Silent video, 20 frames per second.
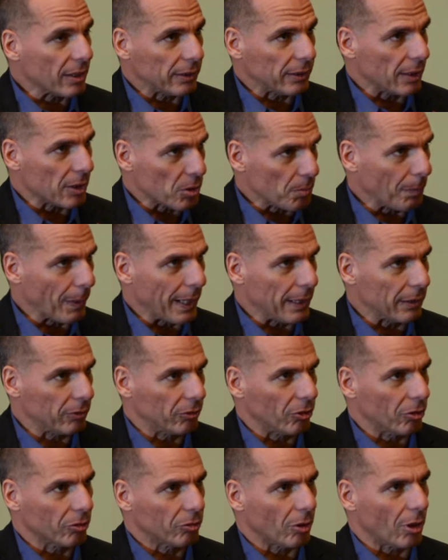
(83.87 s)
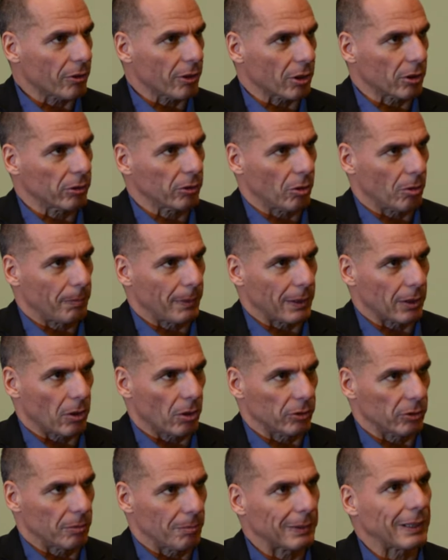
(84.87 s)
that they spread throughout the European
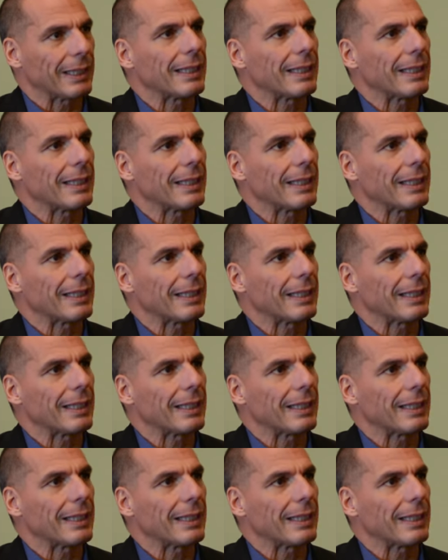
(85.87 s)
continent.